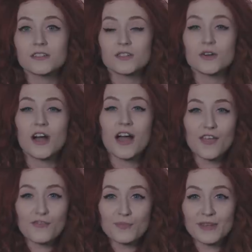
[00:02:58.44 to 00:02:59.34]
So
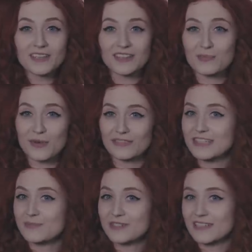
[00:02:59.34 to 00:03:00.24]
I've been in the
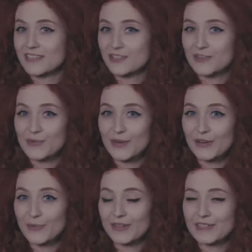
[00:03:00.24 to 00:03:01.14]
privileged position to
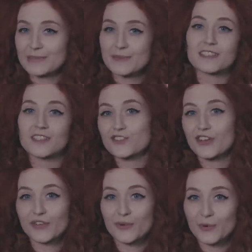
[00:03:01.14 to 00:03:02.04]
work with the amazing
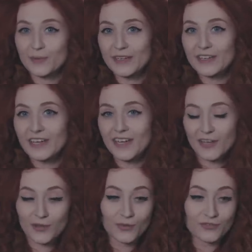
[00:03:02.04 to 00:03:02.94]
Jonathan Cornby.
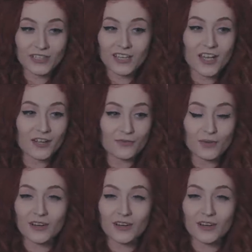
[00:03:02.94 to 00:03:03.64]
We've done a lot of